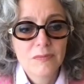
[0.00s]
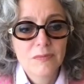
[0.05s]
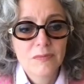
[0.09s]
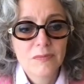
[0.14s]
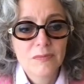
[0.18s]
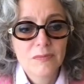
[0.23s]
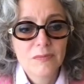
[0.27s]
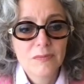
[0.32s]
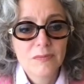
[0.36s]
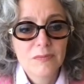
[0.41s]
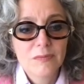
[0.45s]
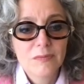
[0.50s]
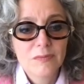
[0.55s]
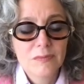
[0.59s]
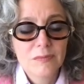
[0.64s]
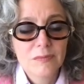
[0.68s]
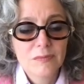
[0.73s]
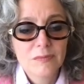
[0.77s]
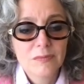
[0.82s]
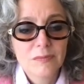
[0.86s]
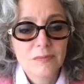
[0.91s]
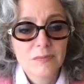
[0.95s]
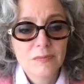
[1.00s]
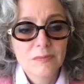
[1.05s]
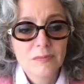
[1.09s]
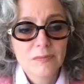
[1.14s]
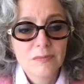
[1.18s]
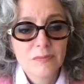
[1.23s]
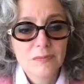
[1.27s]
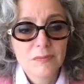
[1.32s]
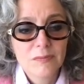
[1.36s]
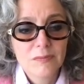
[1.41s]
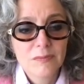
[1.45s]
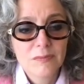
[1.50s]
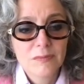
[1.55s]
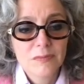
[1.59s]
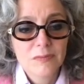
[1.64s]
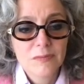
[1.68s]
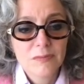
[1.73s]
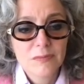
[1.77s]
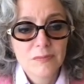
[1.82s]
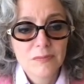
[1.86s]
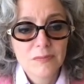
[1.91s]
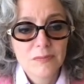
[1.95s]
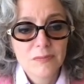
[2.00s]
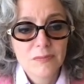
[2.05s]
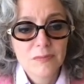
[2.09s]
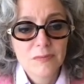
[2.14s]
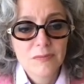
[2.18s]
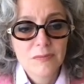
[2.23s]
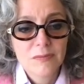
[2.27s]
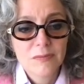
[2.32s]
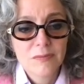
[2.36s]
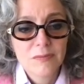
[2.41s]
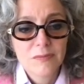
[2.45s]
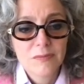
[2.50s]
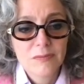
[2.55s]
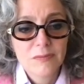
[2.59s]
This person isn't speaking.